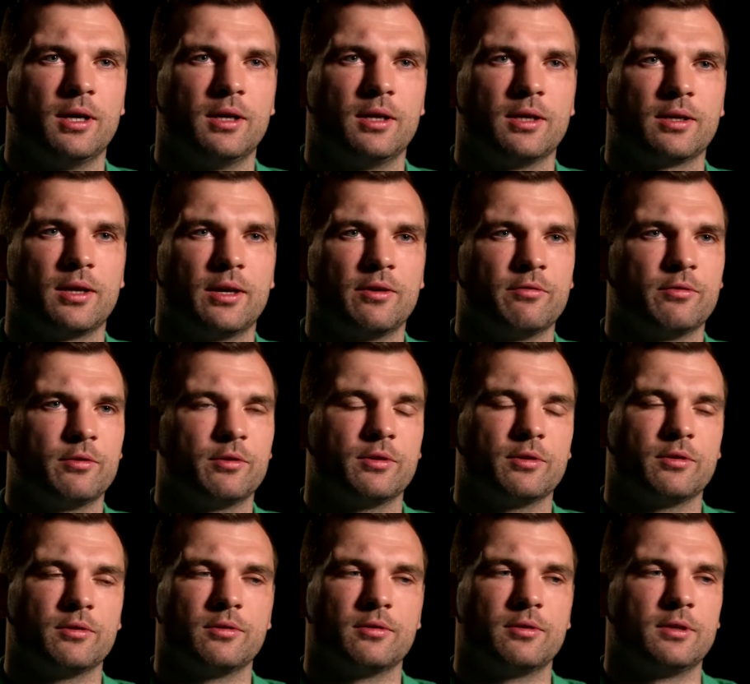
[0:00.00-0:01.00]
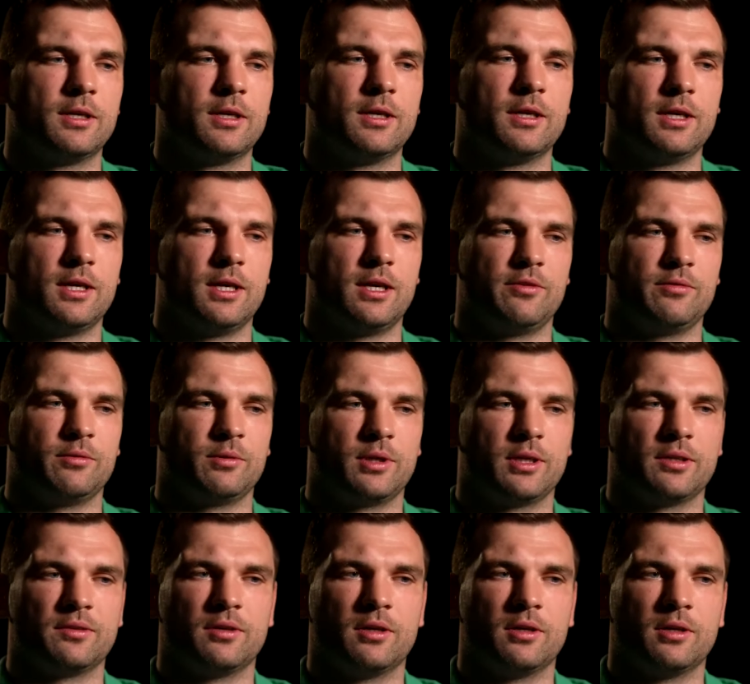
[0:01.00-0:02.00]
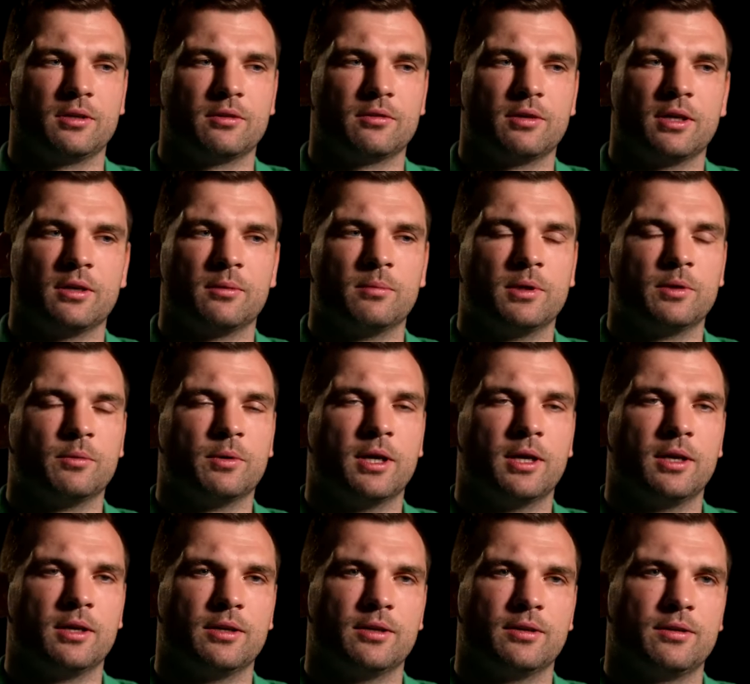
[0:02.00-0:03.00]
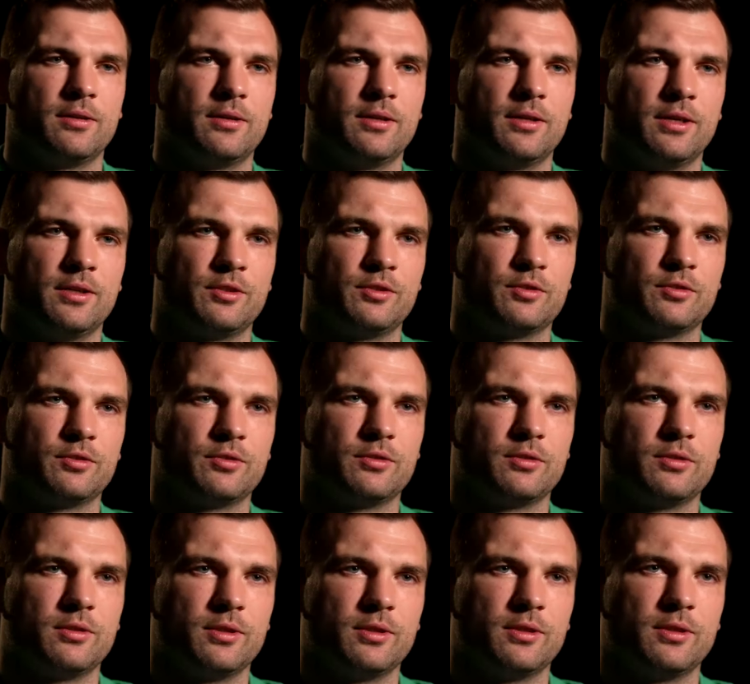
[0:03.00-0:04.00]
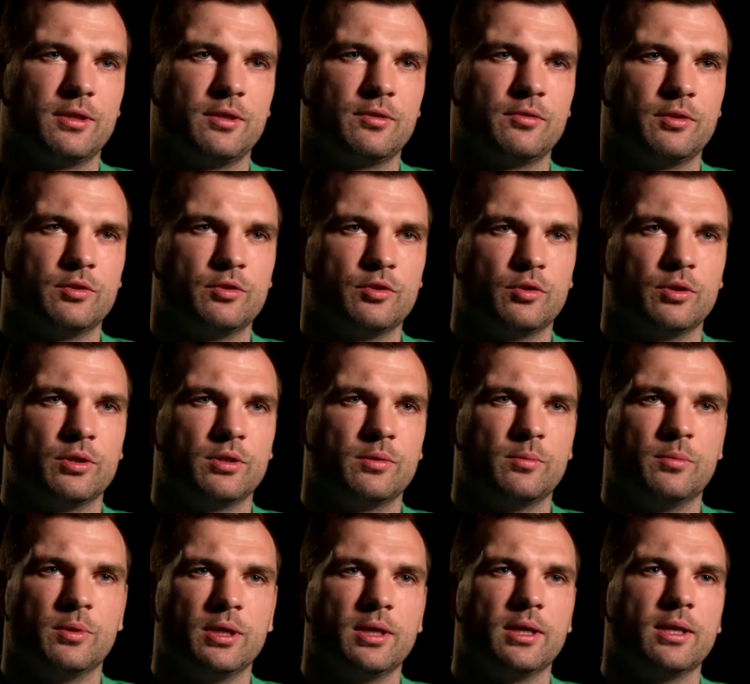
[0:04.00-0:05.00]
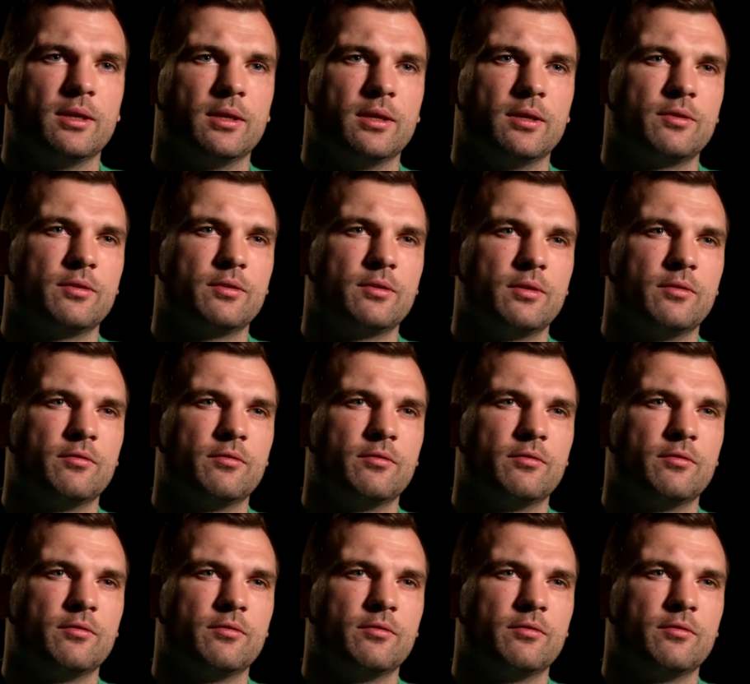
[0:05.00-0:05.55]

Like everyone everyone gets on incredibly well, and it's just it's a joy to be in this